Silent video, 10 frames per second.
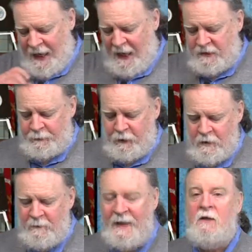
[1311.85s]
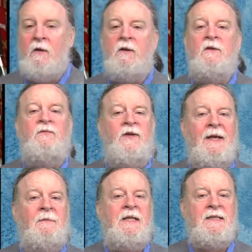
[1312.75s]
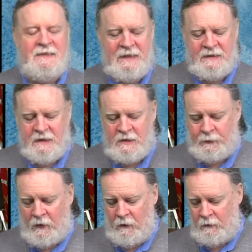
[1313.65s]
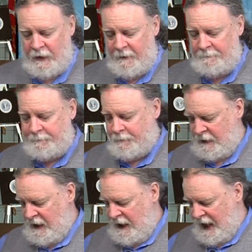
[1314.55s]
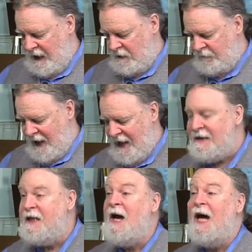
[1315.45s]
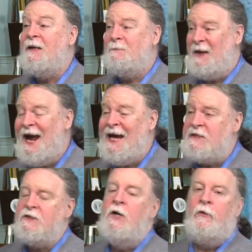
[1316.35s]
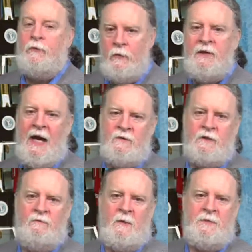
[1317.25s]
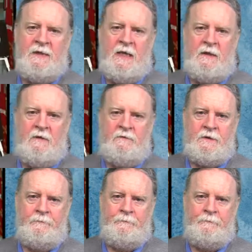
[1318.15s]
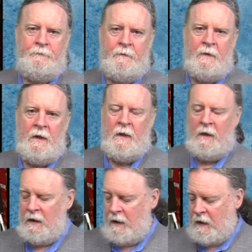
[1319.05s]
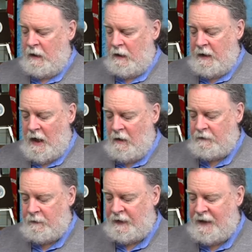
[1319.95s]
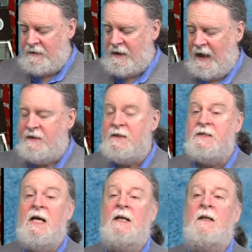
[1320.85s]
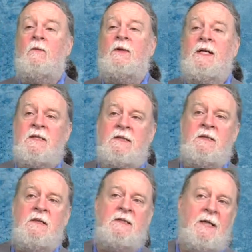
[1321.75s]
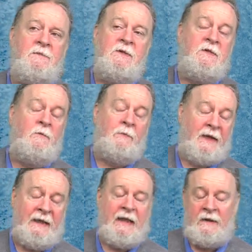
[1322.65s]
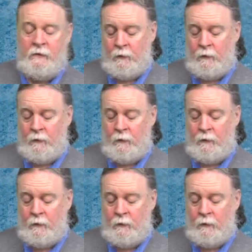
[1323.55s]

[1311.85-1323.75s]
It's a program he called the Family Assistance Program. And in fact, he got it passed through the House of Representatives. Now, the plan died in the Senate when Nixon, attempting to placate the